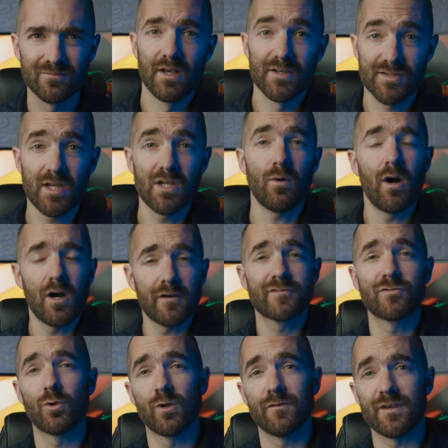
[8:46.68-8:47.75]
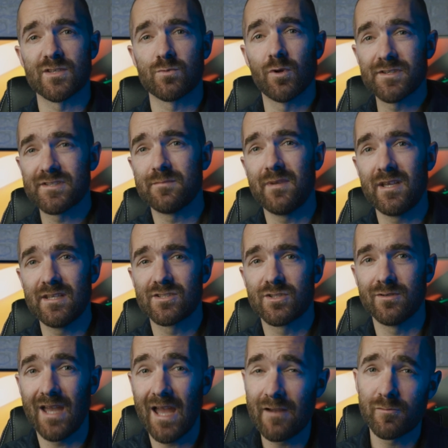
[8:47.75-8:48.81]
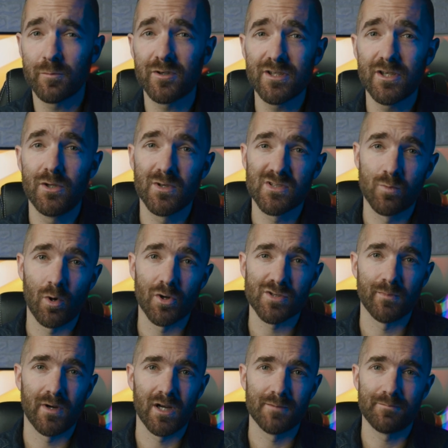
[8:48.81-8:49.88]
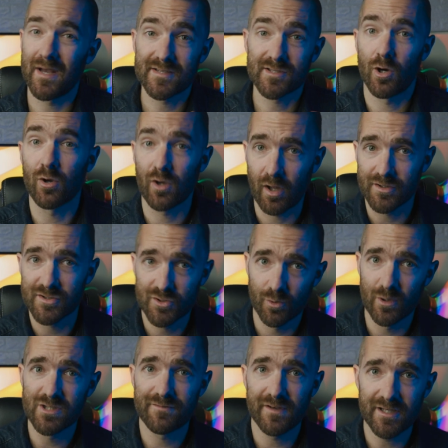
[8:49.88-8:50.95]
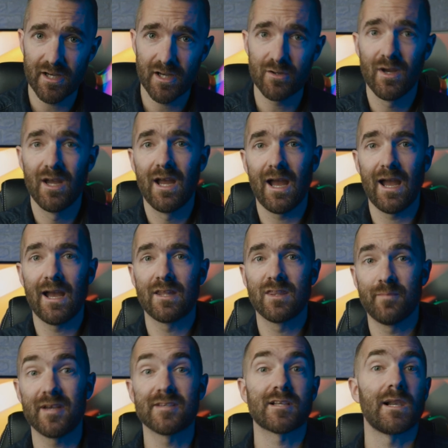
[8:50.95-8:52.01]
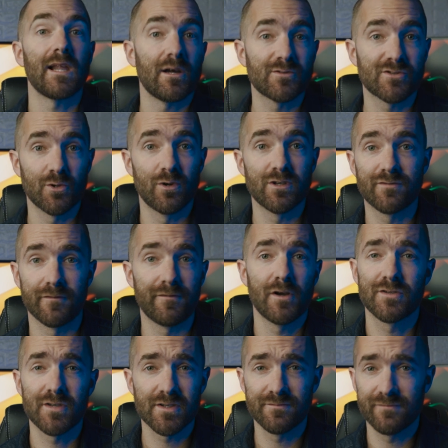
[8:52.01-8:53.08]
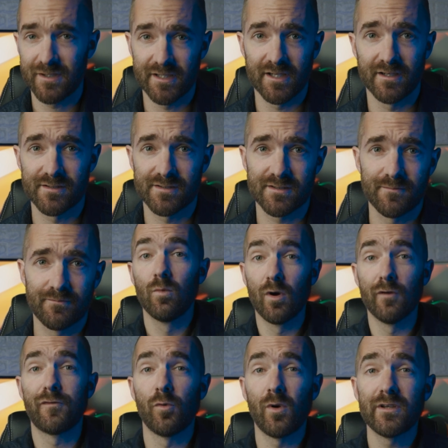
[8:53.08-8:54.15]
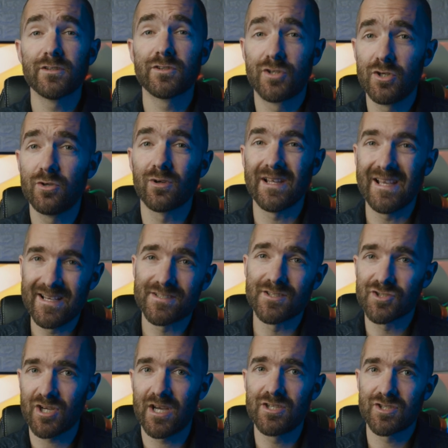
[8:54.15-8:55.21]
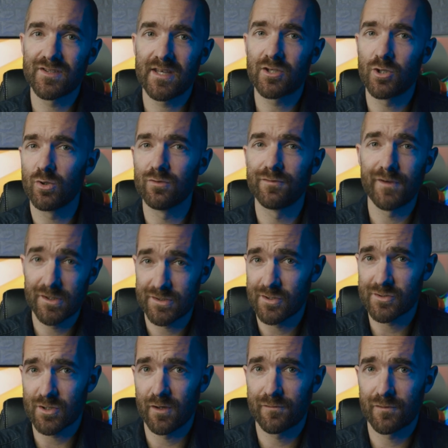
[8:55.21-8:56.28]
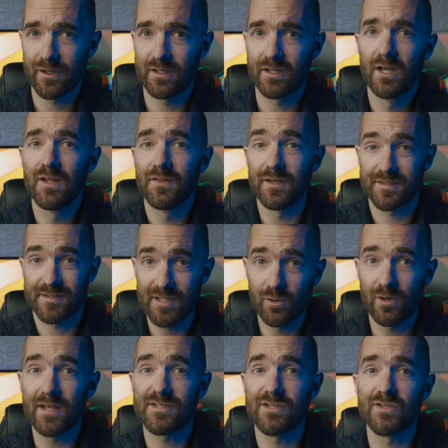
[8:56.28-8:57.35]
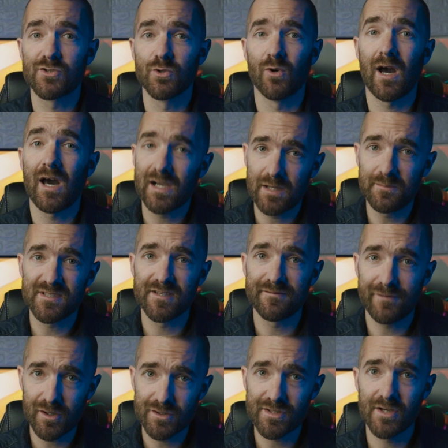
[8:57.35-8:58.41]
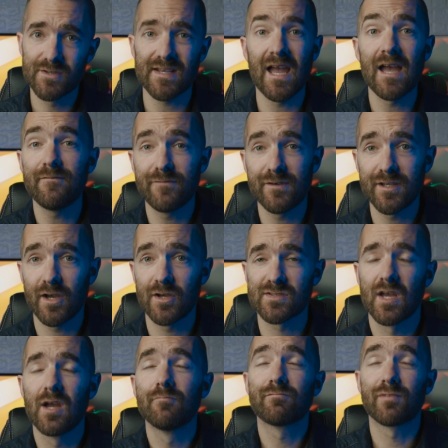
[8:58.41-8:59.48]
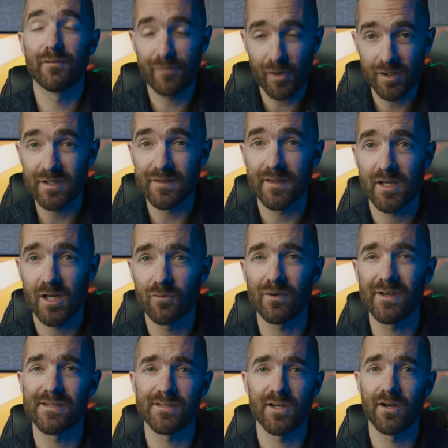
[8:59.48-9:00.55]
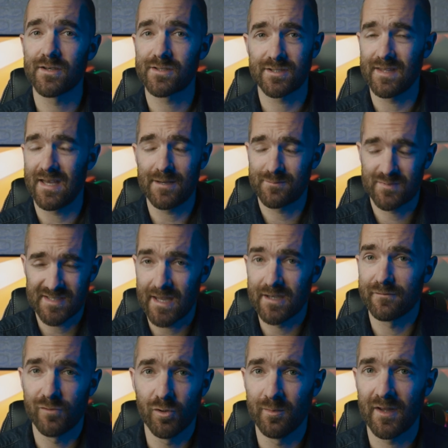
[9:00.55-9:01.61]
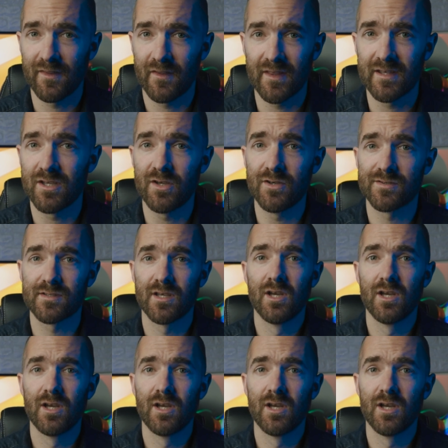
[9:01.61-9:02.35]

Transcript: So after all of this, what does it mean to everybody who has watched my best online storage video and the best cloud storage for photos and videos? Well, for one, Google isn't changing their Google Photos offering that still lets you store unlimited photos and videos providing they are resized to their standard format that they use.